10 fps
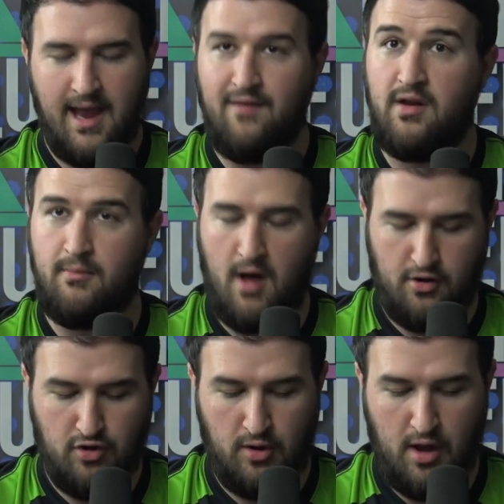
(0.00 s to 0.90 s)
even in
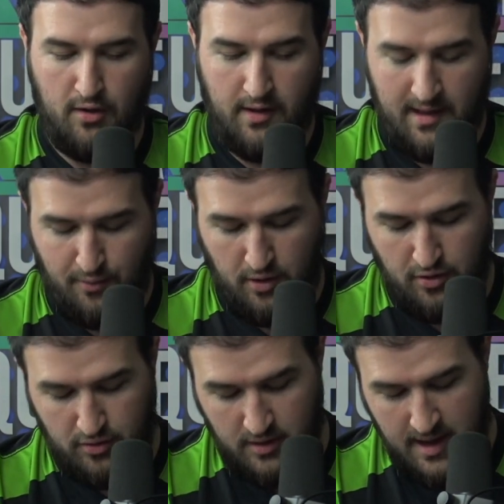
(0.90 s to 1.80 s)
modern Yu-Gi-Oh! So that's pretty
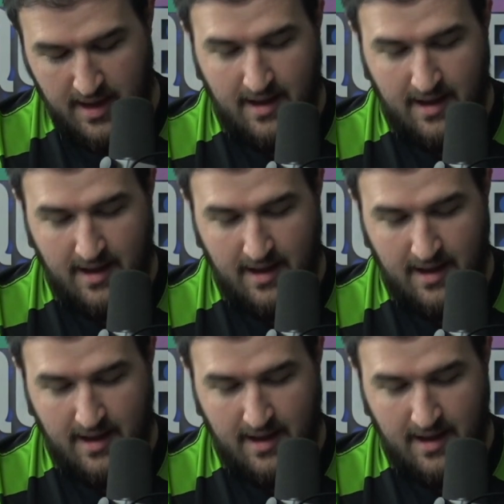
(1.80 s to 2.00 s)
cool.